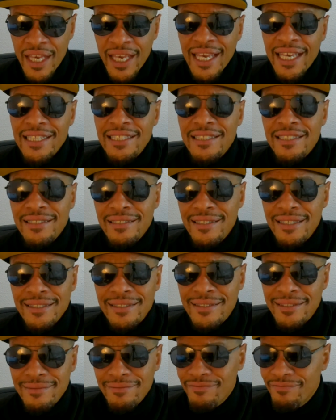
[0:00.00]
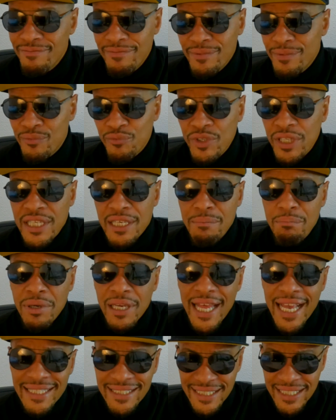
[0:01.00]
it's, a, it's really a
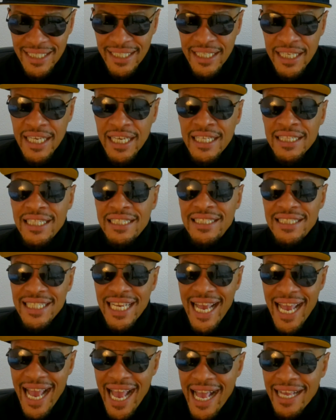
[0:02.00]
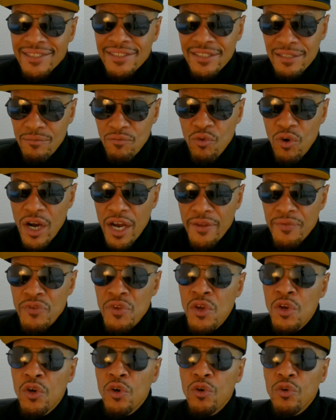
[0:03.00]
blessing that she has someone
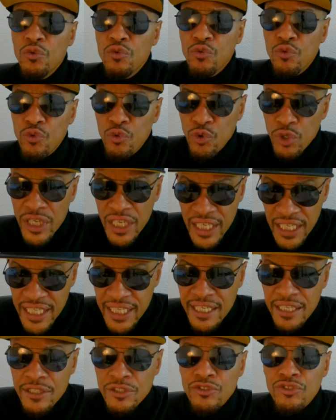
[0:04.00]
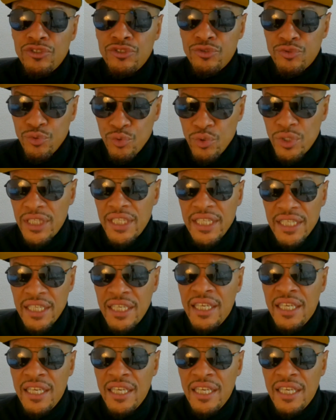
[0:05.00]
who really, truly